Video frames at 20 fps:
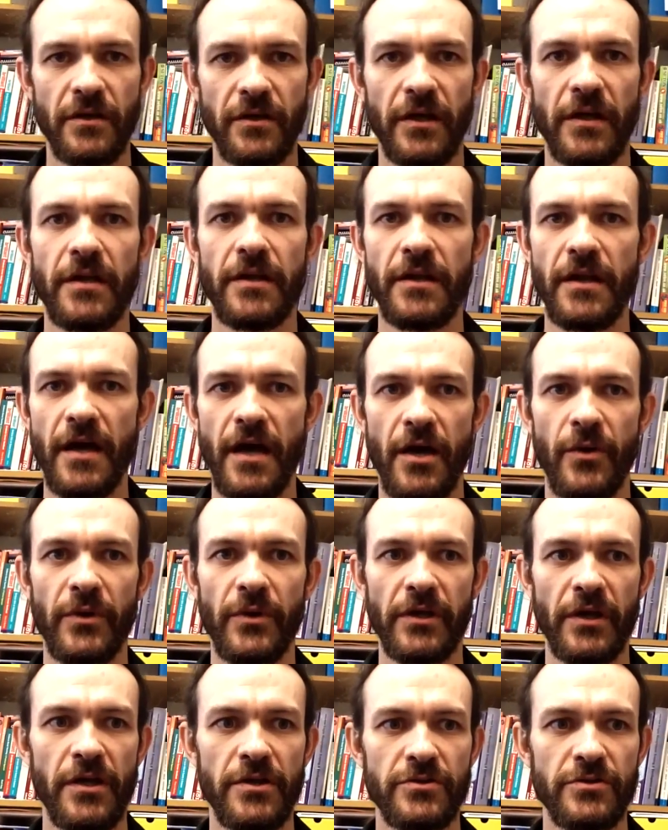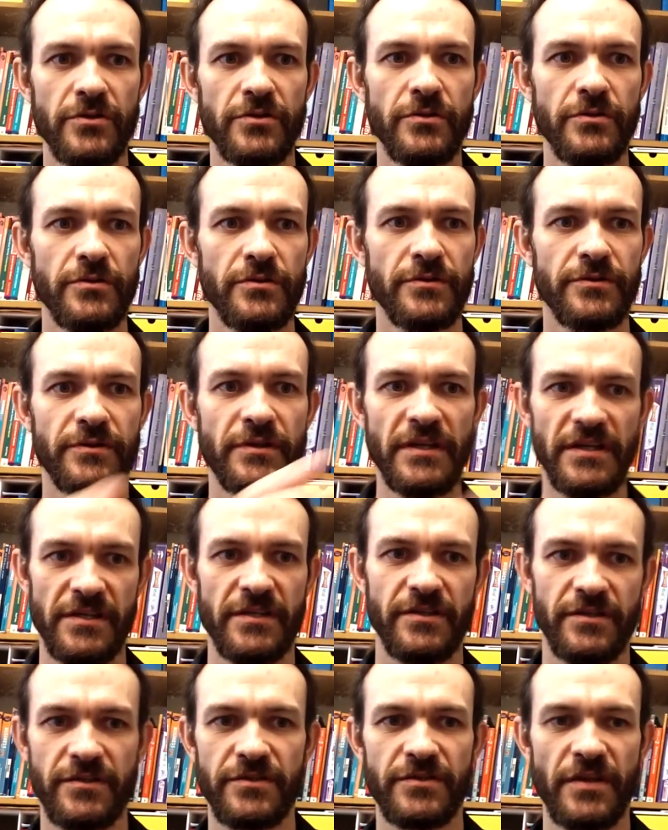Okay, now we're going to do
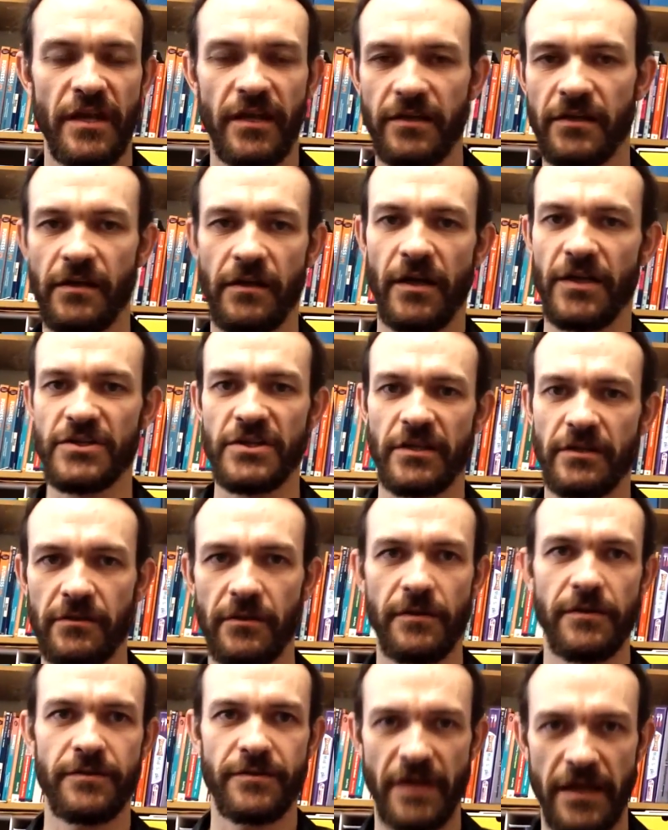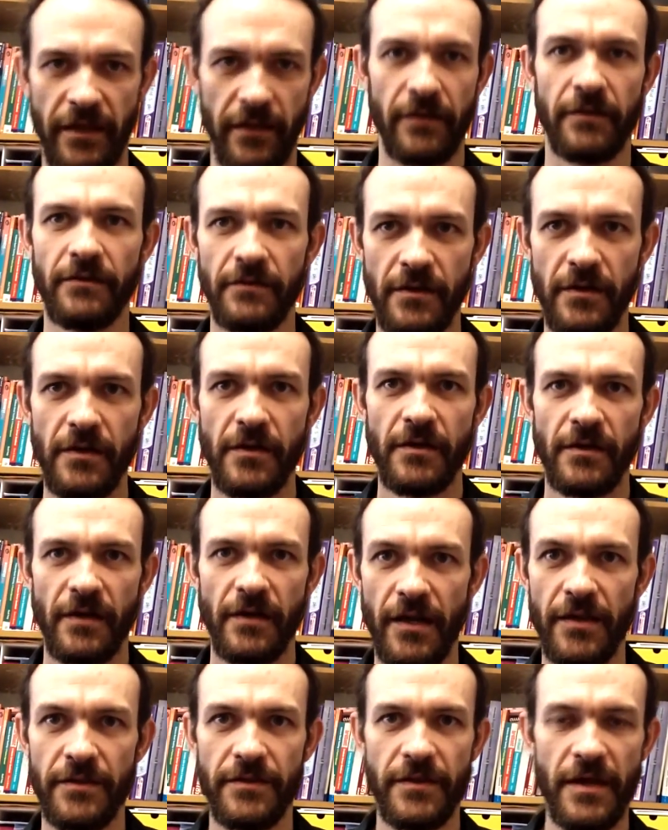this technological thing,
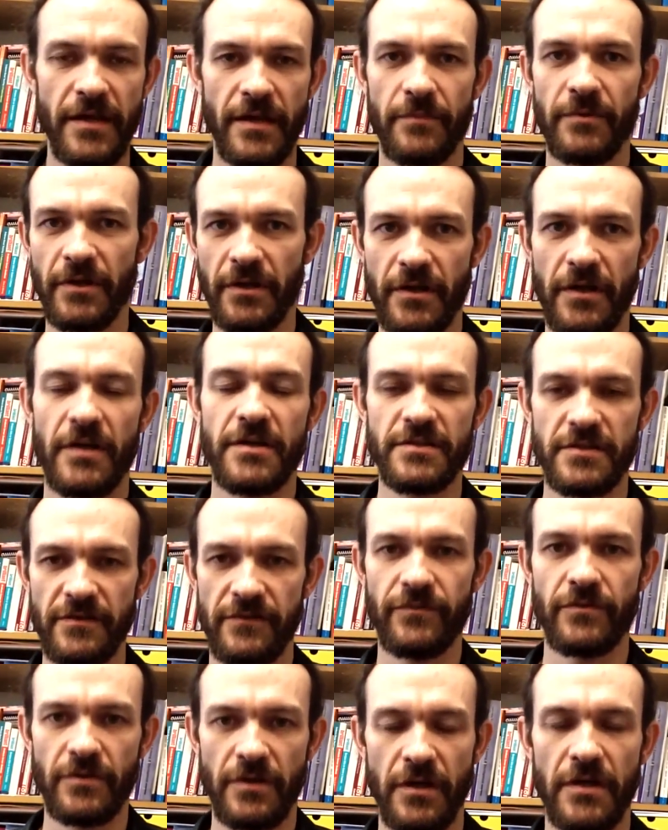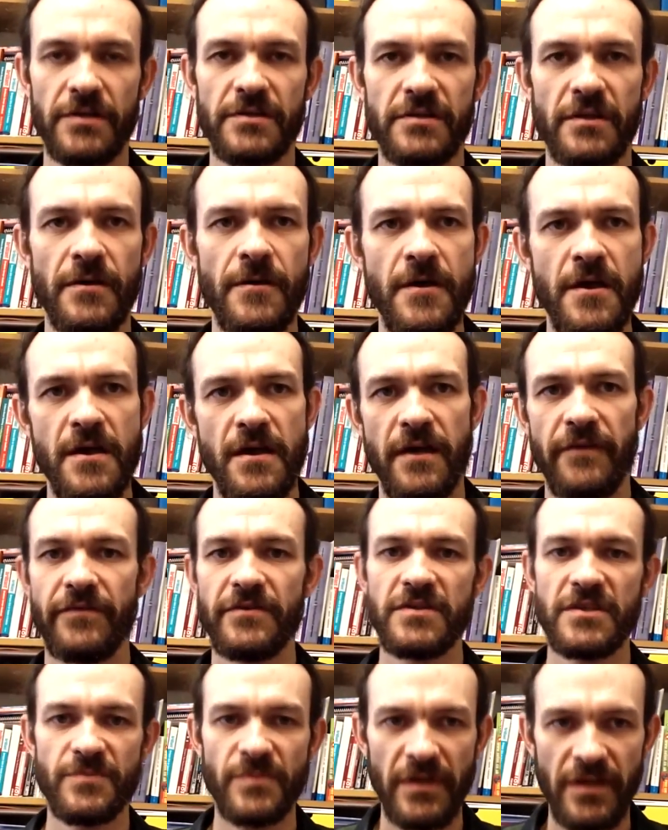and then I'm going to ask you for an answer. If
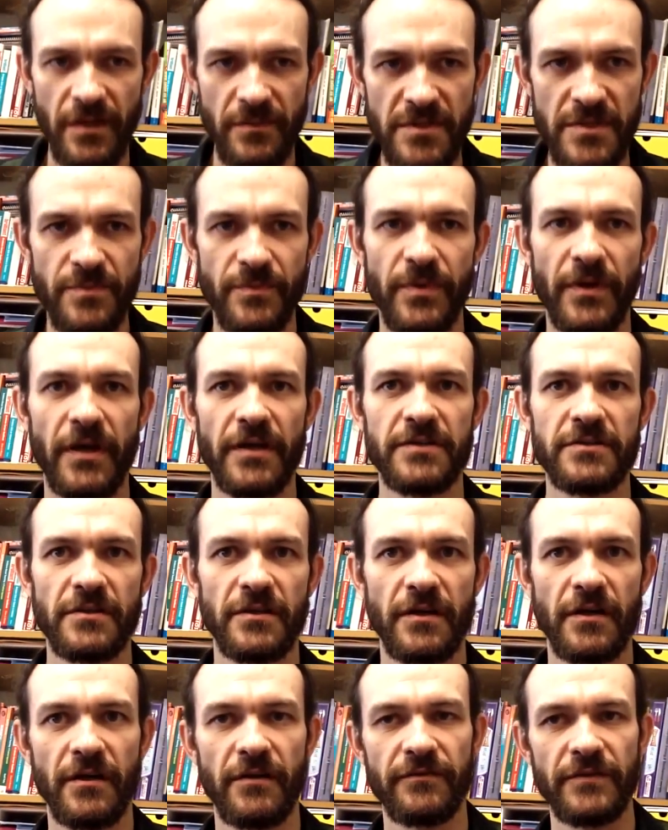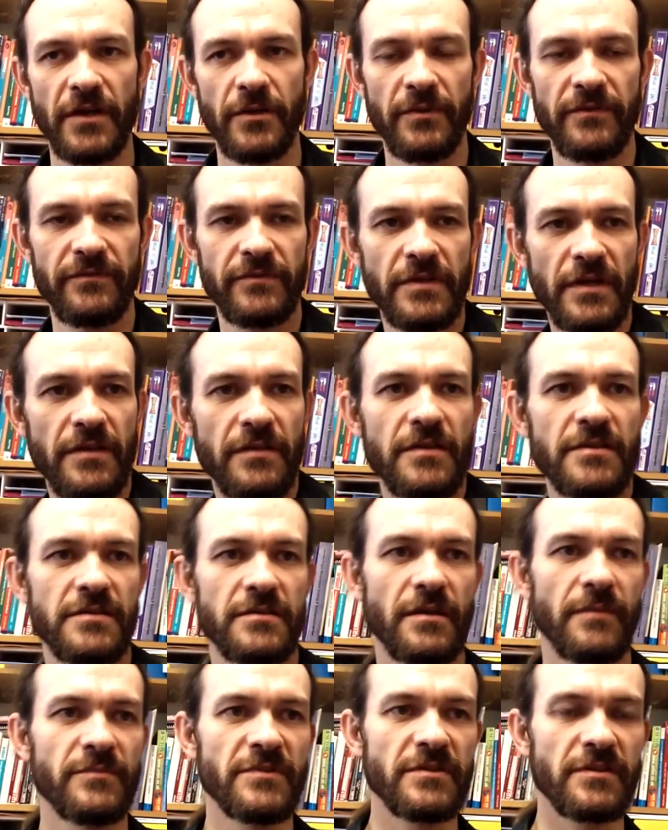it just becomes part of, now we've done
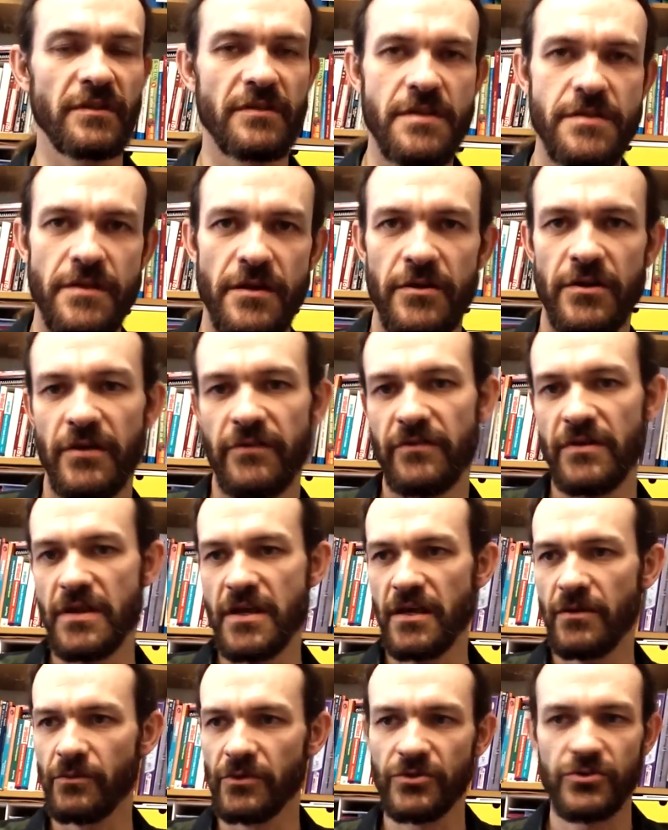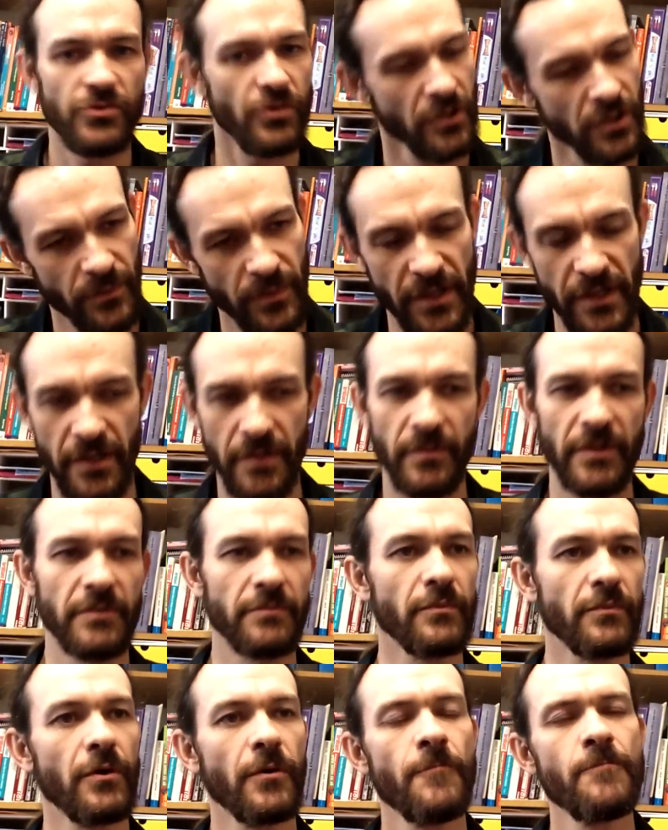this and I'm just going to throw it over there and we'll talk about it a
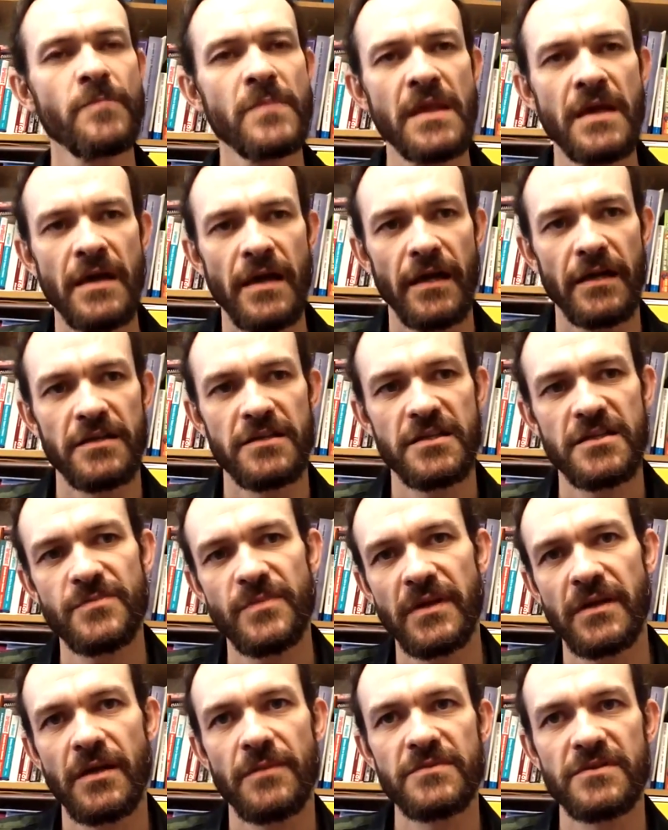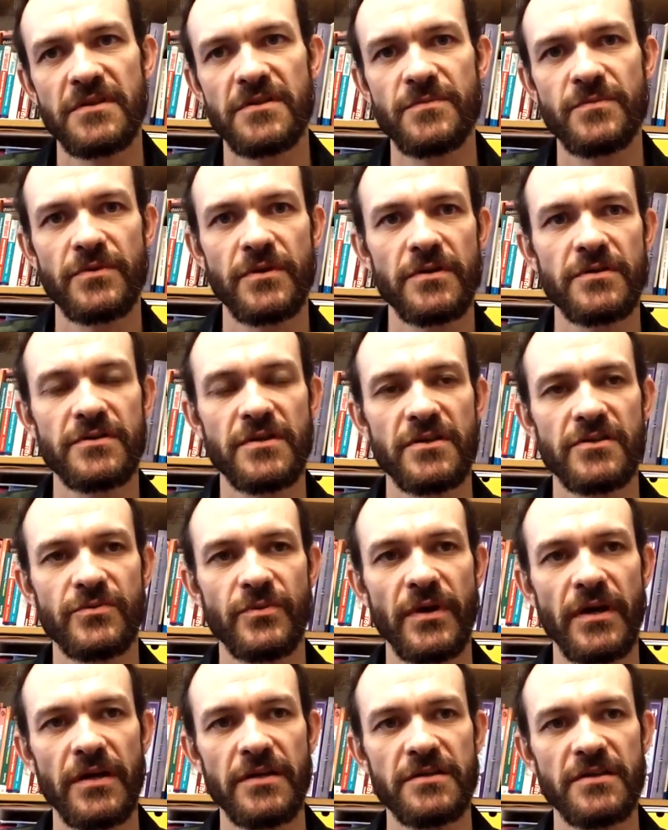bit more, and it just becomes this
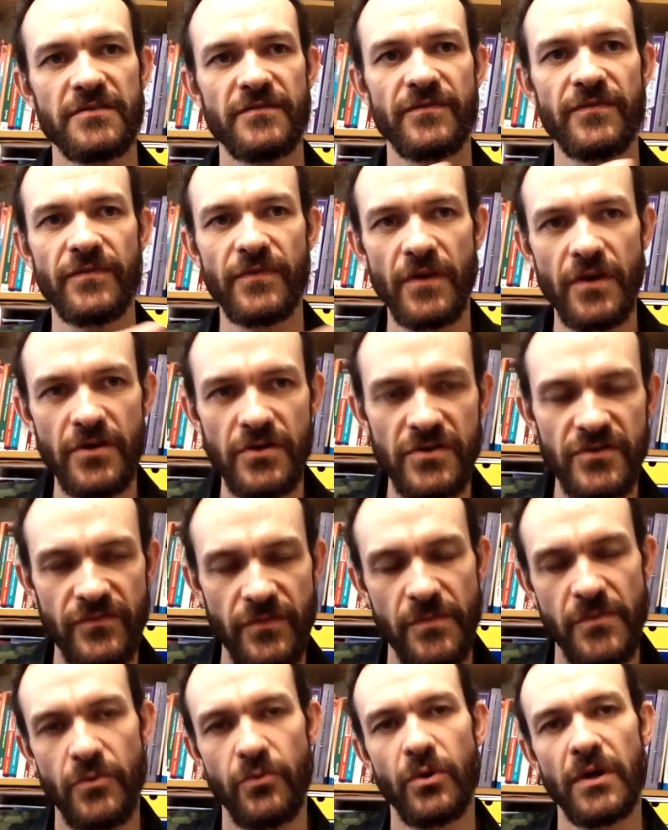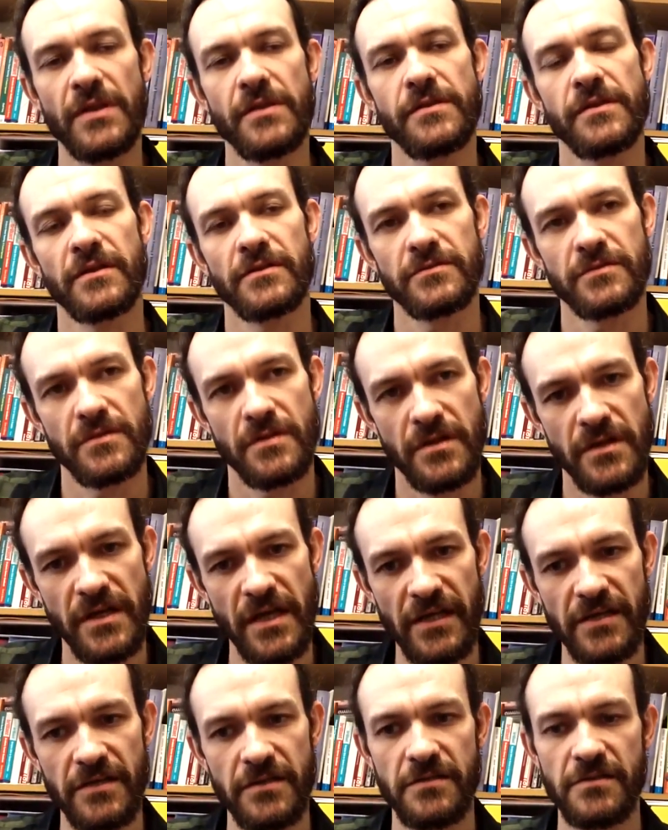process where it just flows from the one thing to the
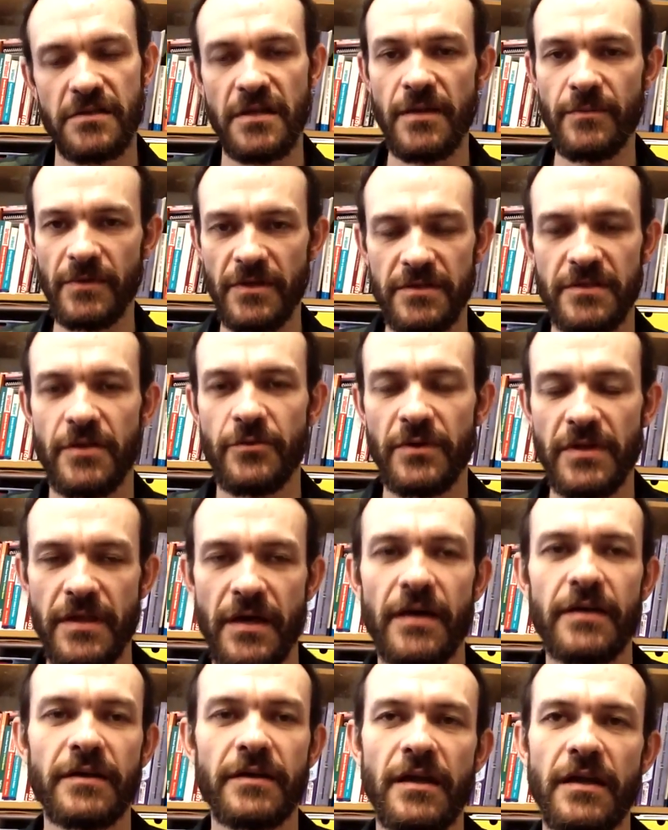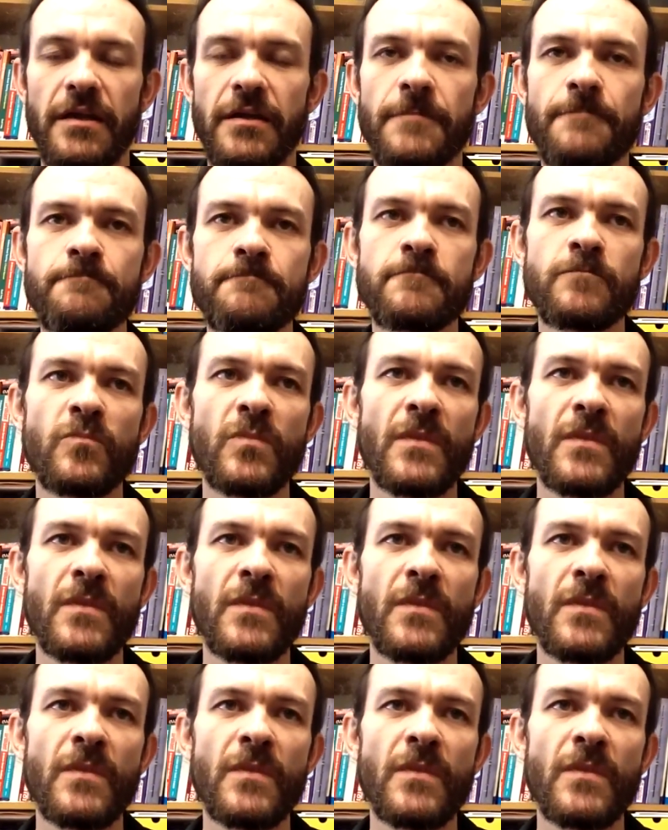next seamlessly without any